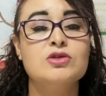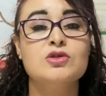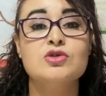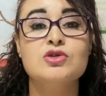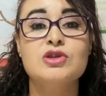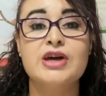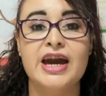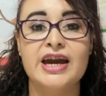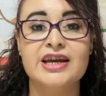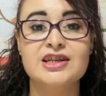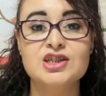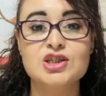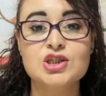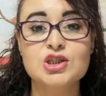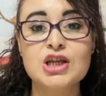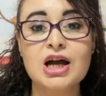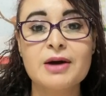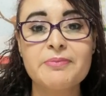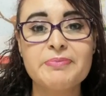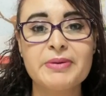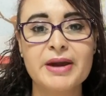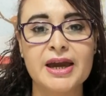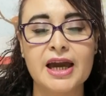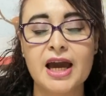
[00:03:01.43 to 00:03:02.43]
today's
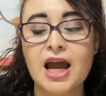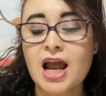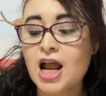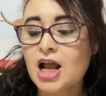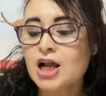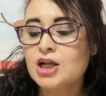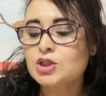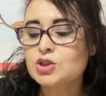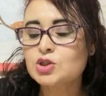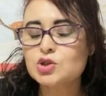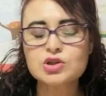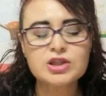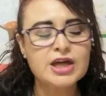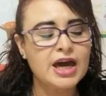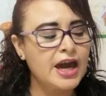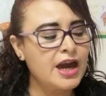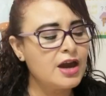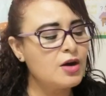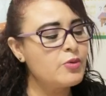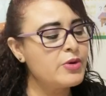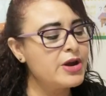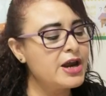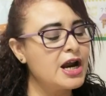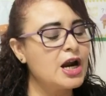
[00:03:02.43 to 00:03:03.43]
topic.
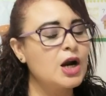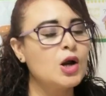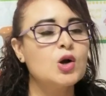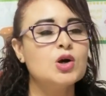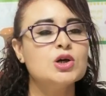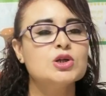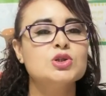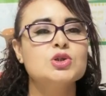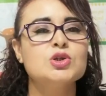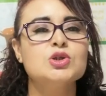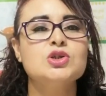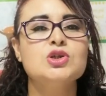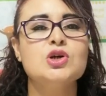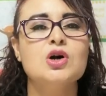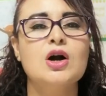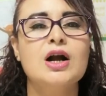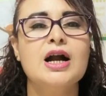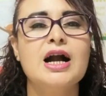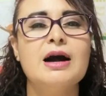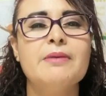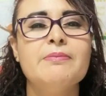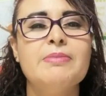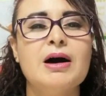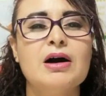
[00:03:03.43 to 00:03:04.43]
Today we are going to
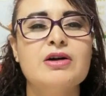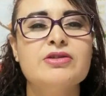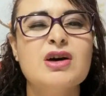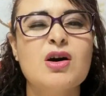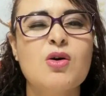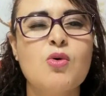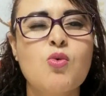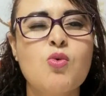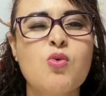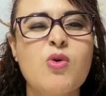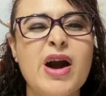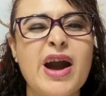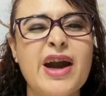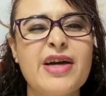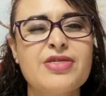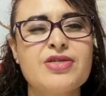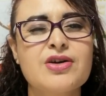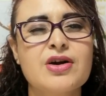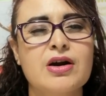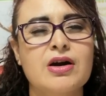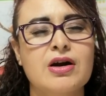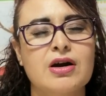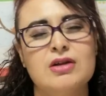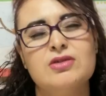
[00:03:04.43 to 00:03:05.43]
talk about the
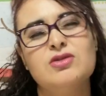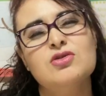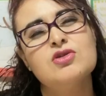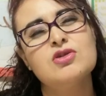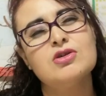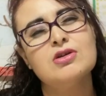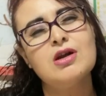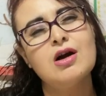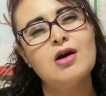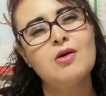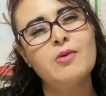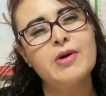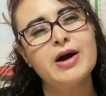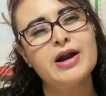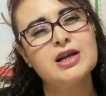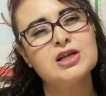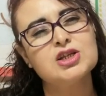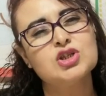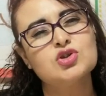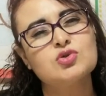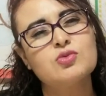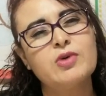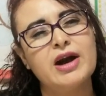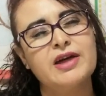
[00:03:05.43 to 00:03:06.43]
weather. Do you know what
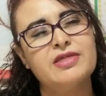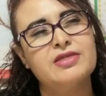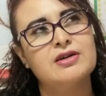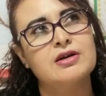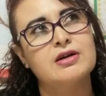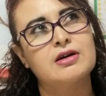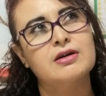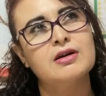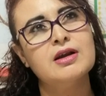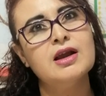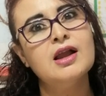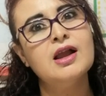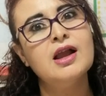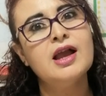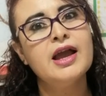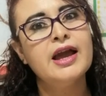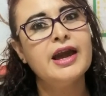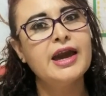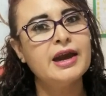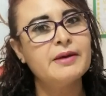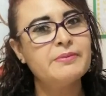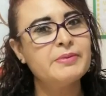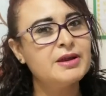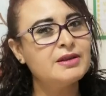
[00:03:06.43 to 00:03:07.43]
is weather?
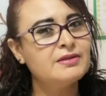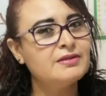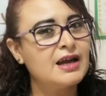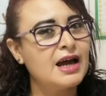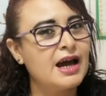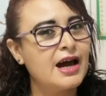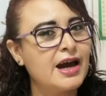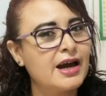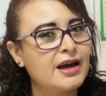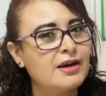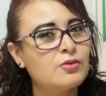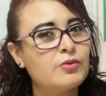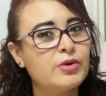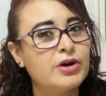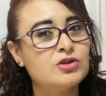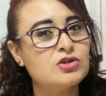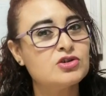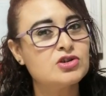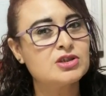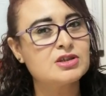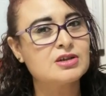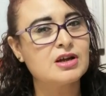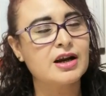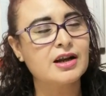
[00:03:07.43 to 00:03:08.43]
Every time when
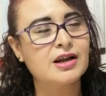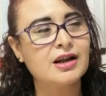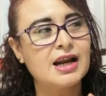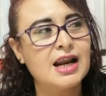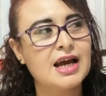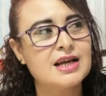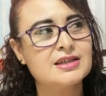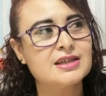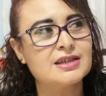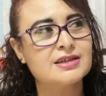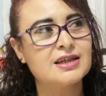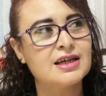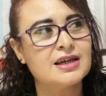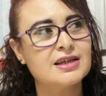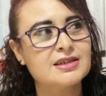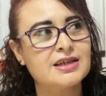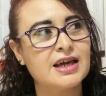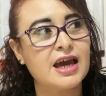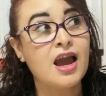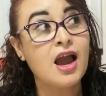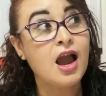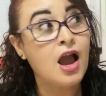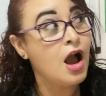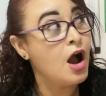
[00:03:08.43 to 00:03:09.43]
you start classes, I
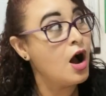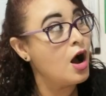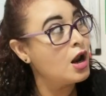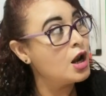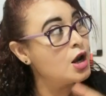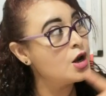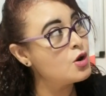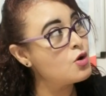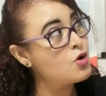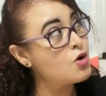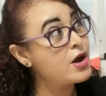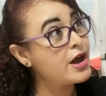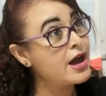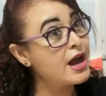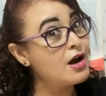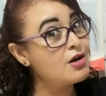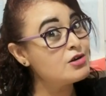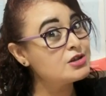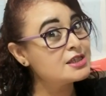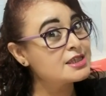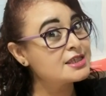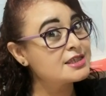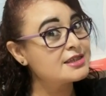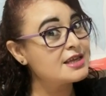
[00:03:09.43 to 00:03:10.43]
say, look
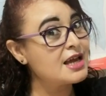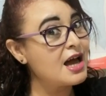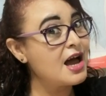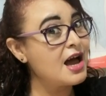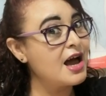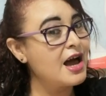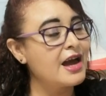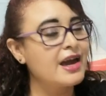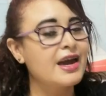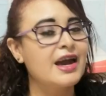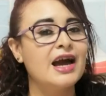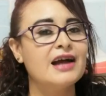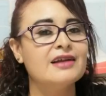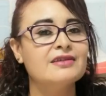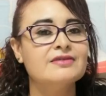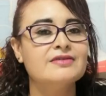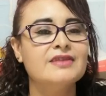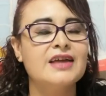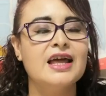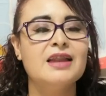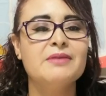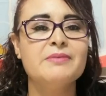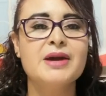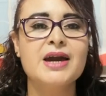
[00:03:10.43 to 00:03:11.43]
outside and
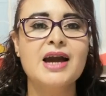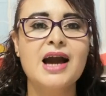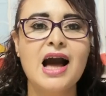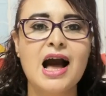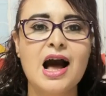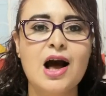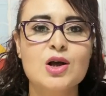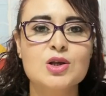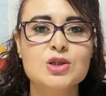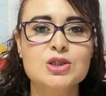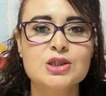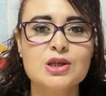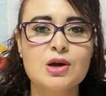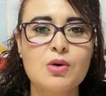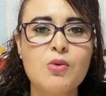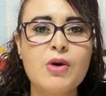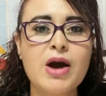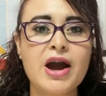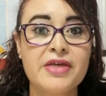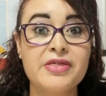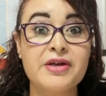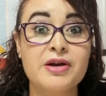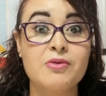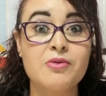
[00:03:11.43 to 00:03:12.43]
tell me how's the
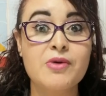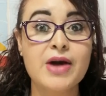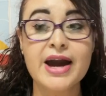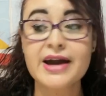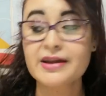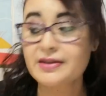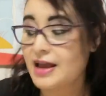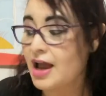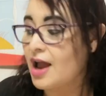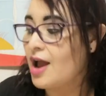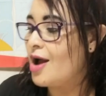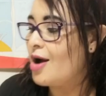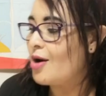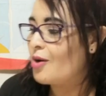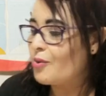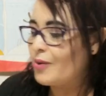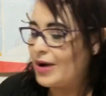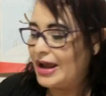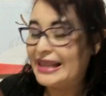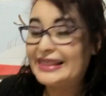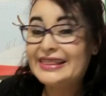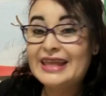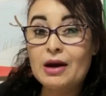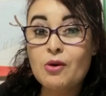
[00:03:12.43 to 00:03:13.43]
weather, right?
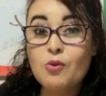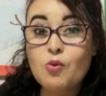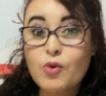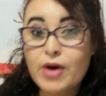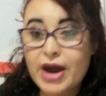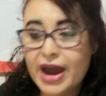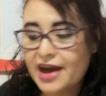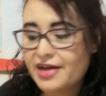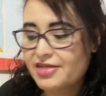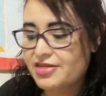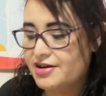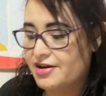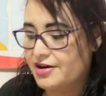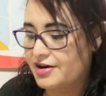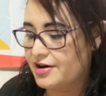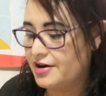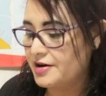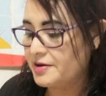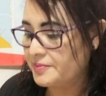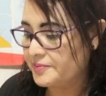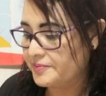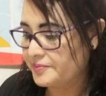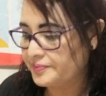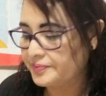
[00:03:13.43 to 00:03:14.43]
Well, the weather,